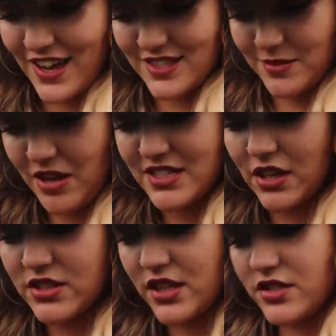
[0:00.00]
ASMR. It
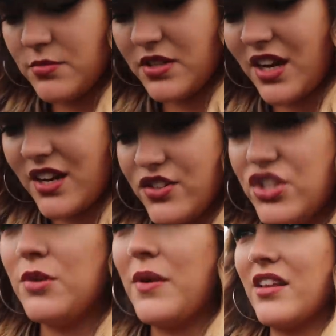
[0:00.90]
sounds like somebody kind of
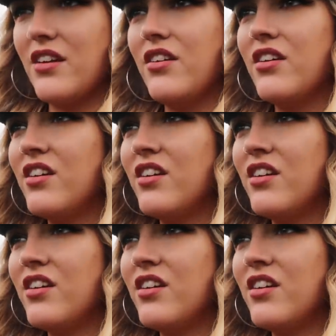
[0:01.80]
chewing, though.